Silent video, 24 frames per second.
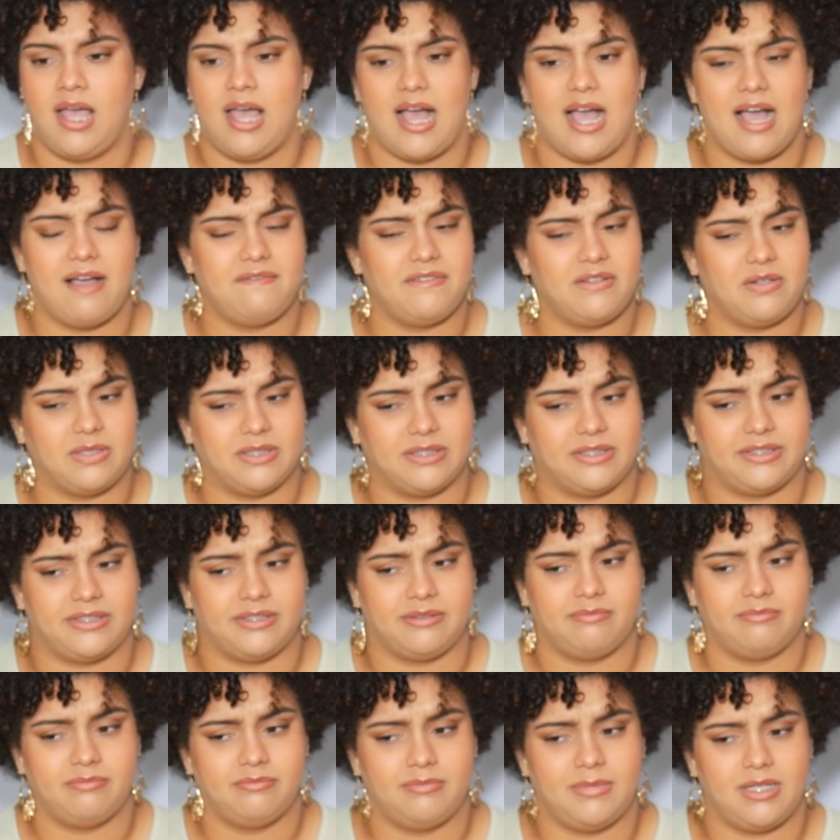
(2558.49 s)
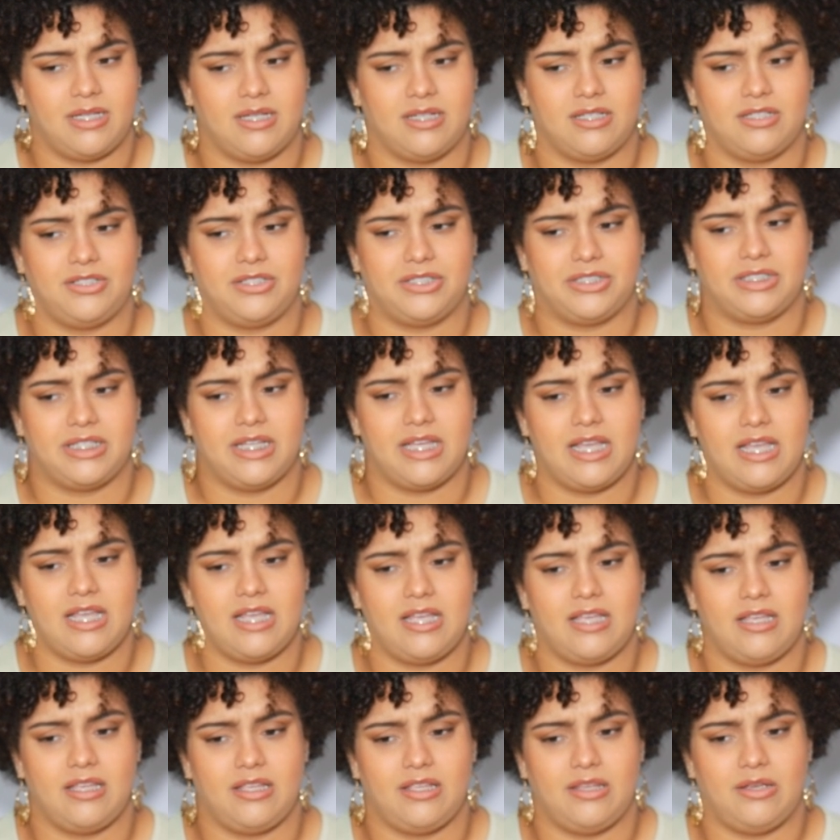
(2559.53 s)
I have a question because you're
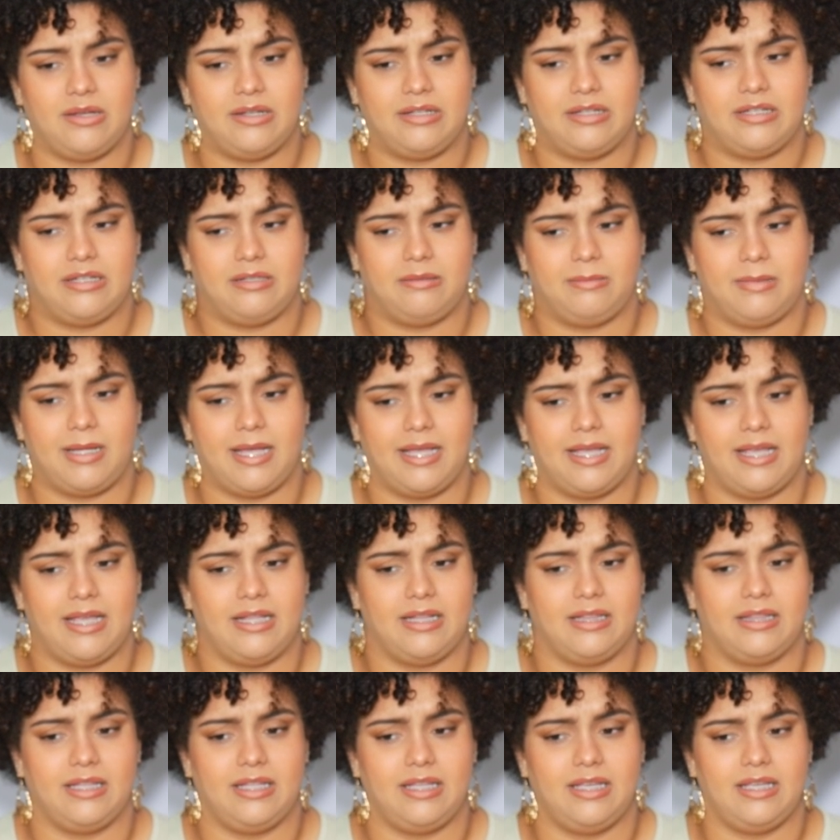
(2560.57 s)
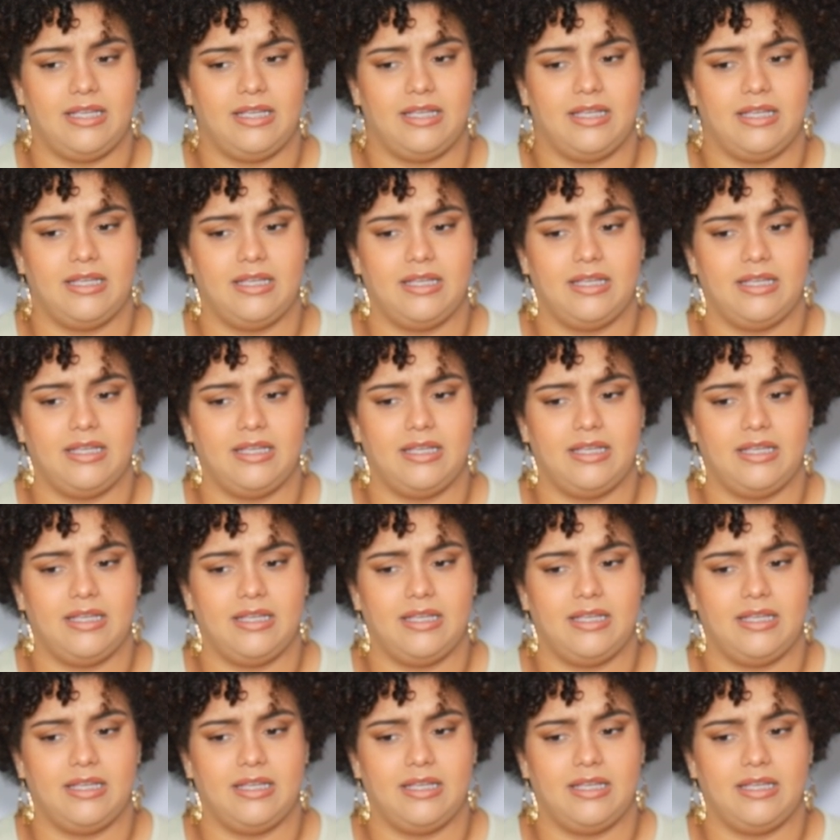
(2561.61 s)
saying you ended up liking the